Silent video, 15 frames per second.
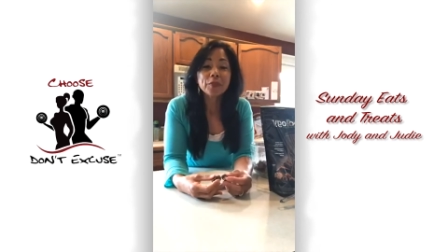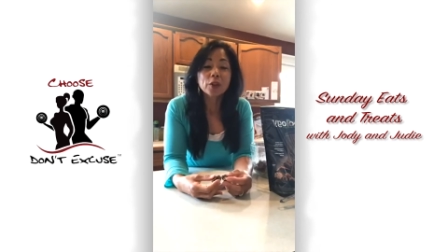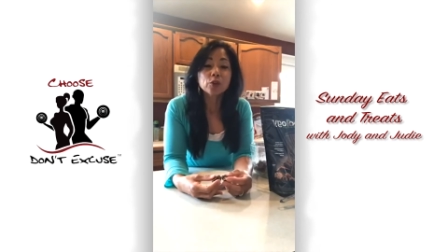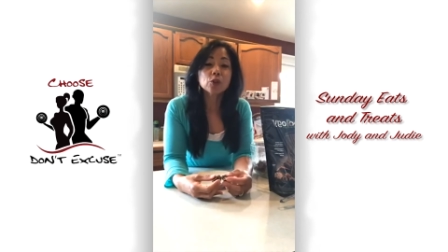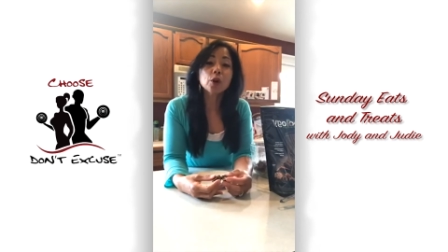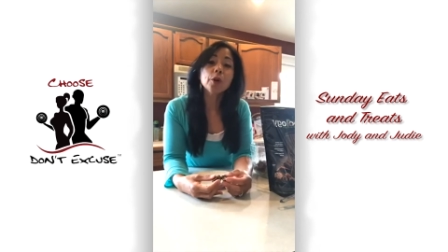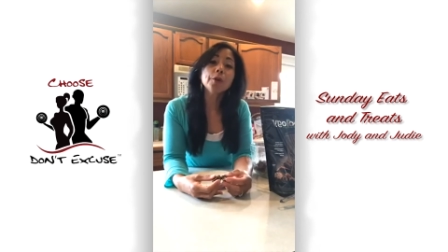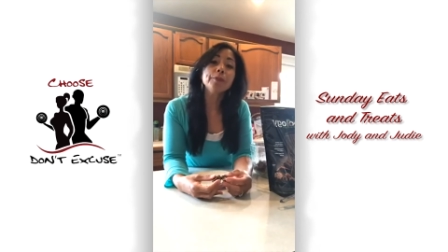
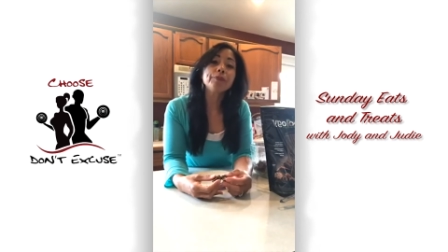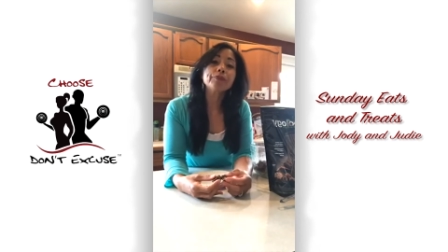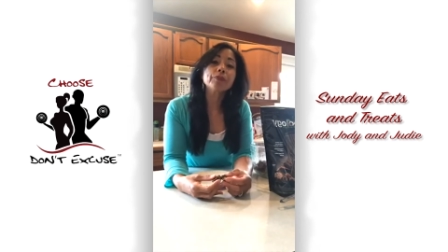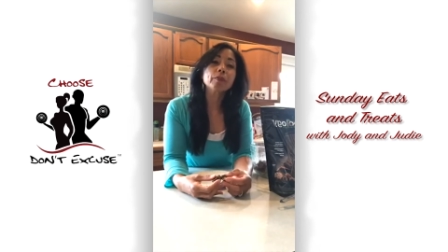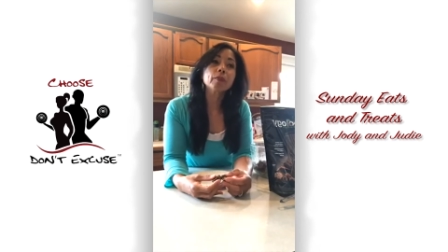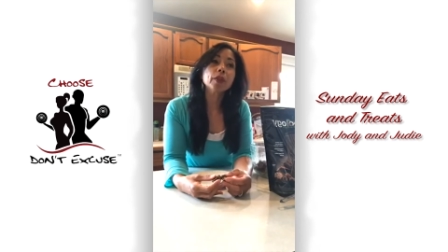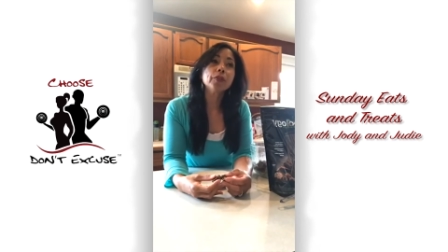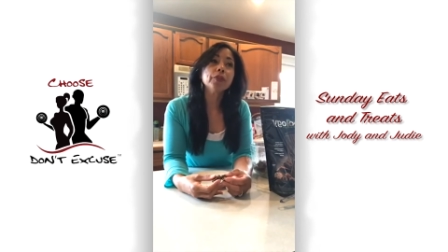So
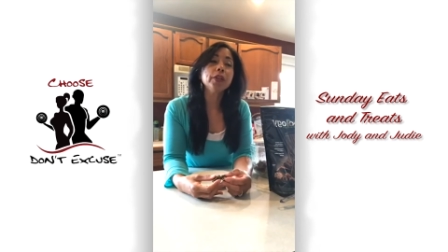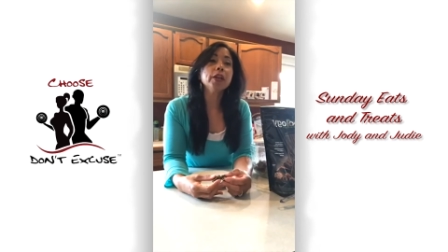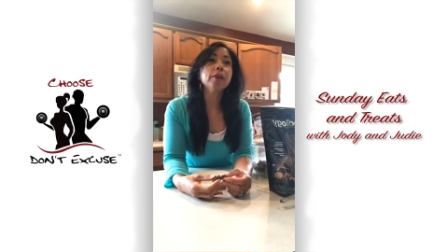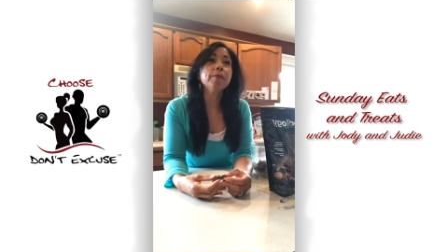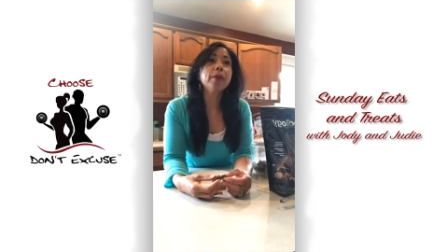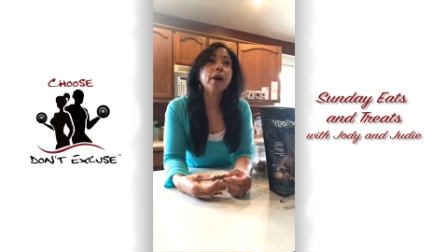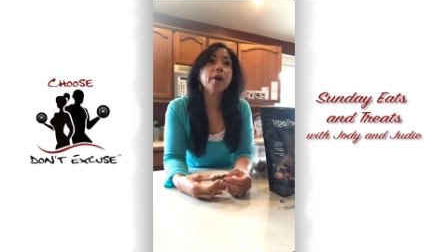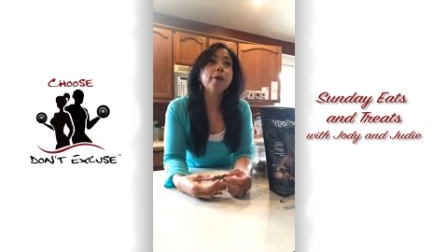the thing
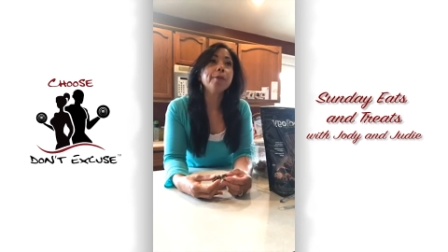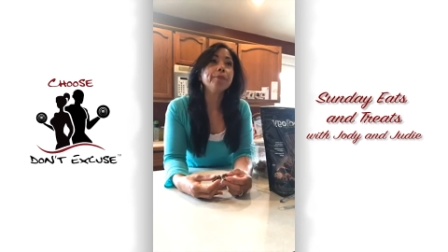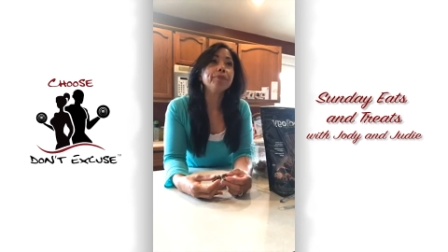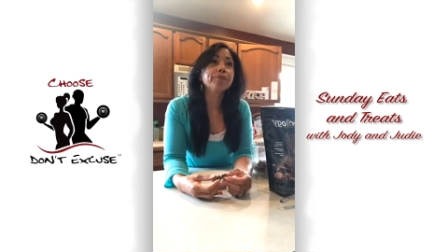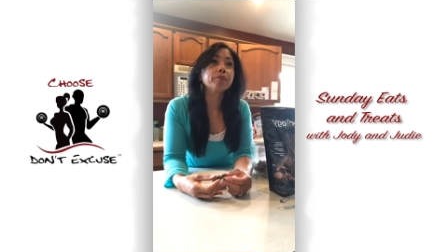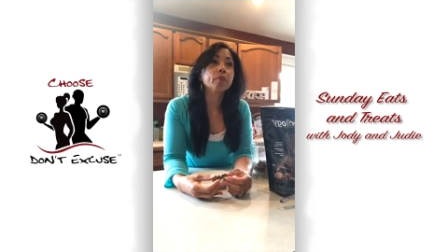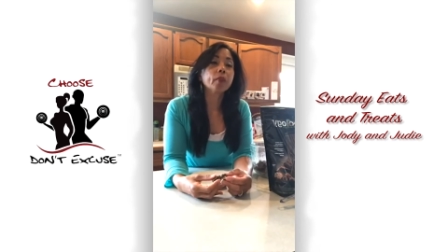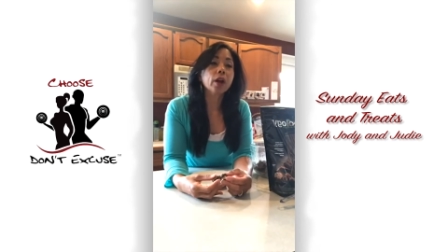about,
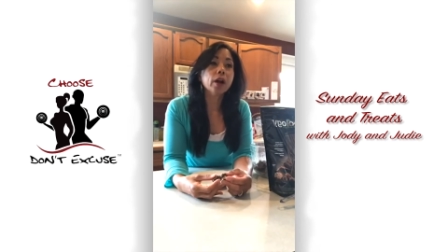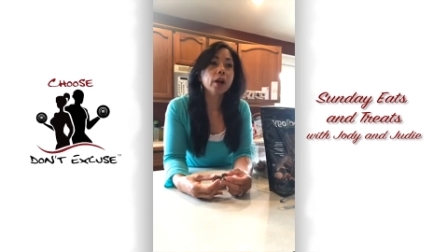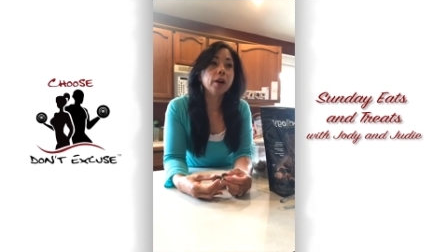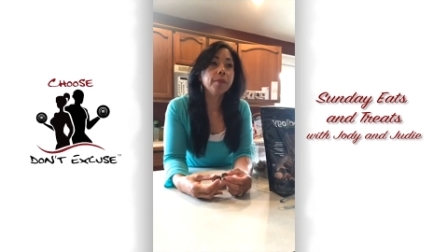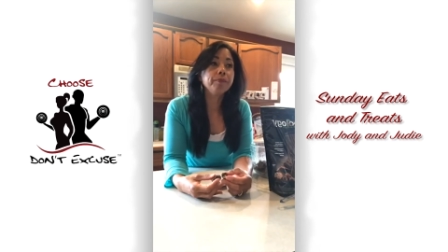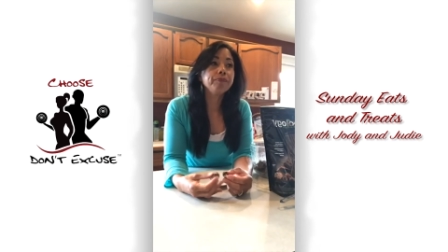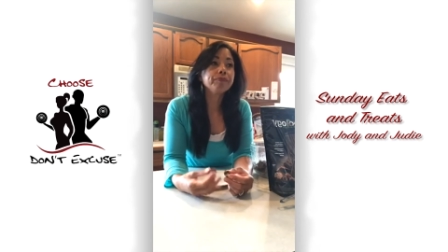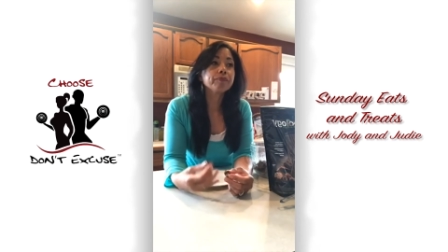
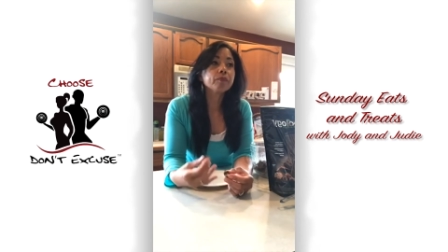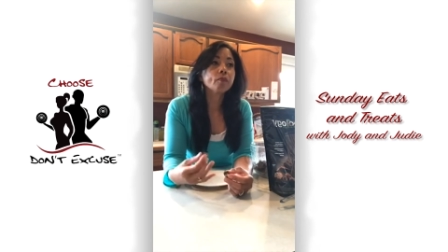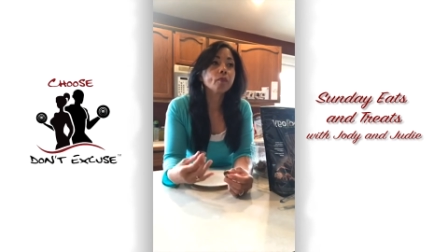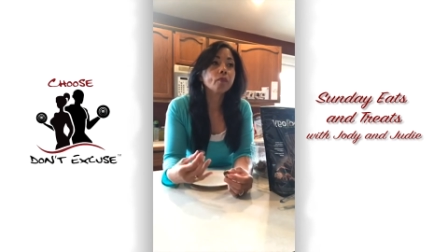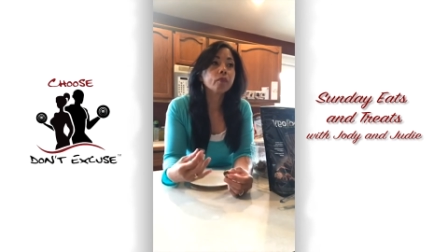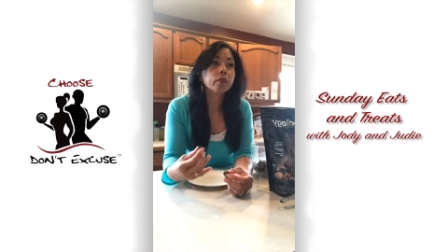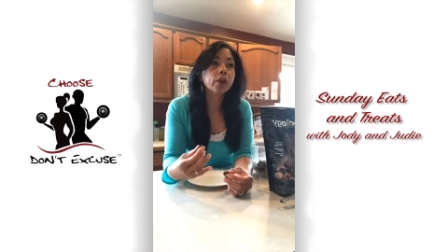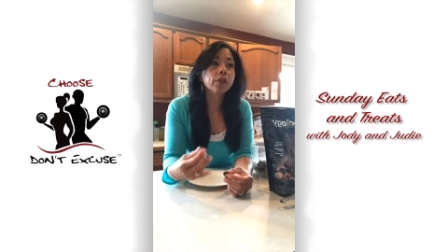
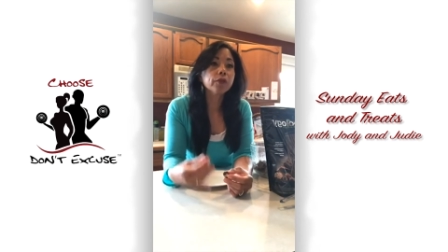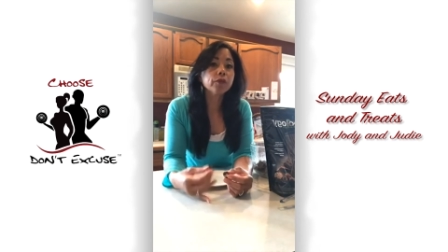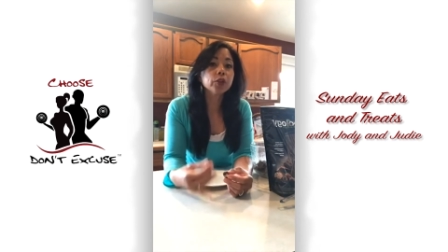the